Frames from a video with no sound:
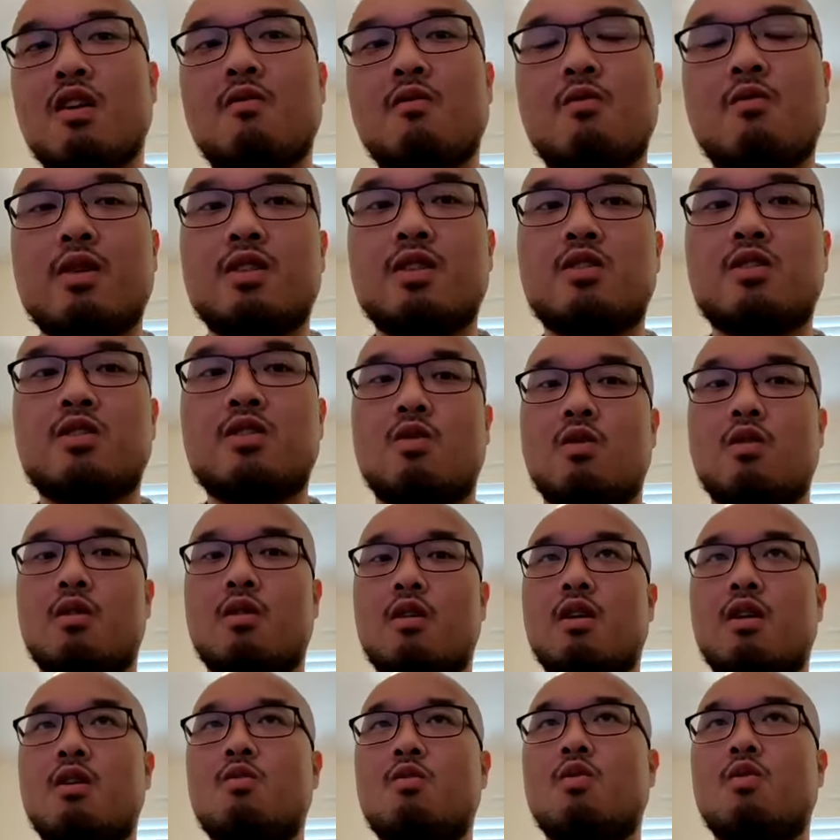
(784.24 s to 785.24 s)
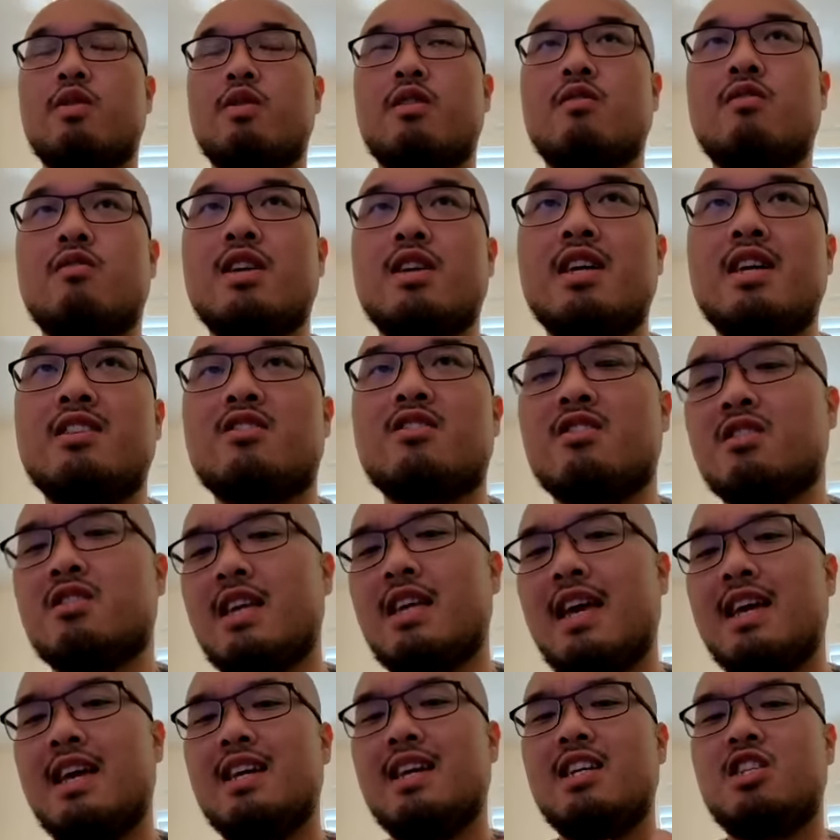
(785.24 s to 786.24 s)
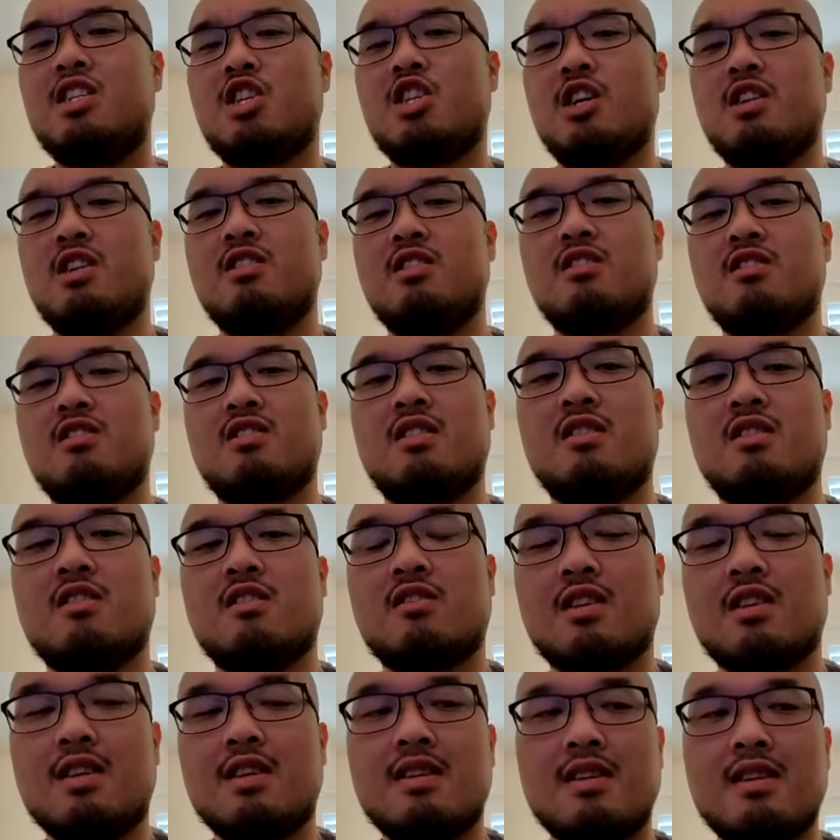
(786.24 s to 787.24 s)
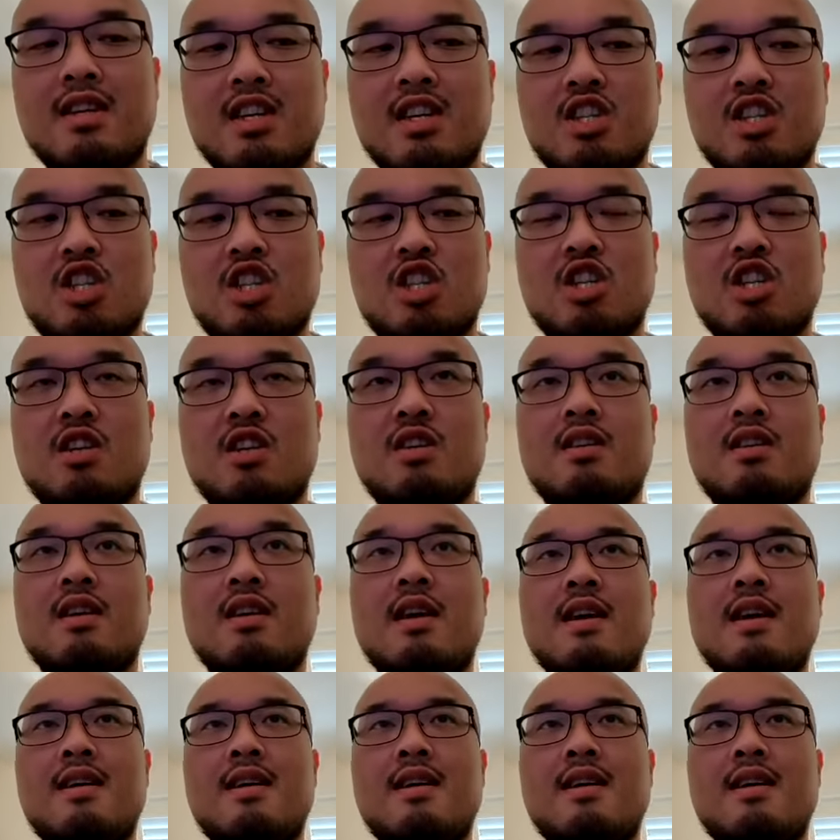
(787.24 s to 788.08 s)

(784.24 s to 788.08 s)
of what's going on, what their needs is, any changes in their condition.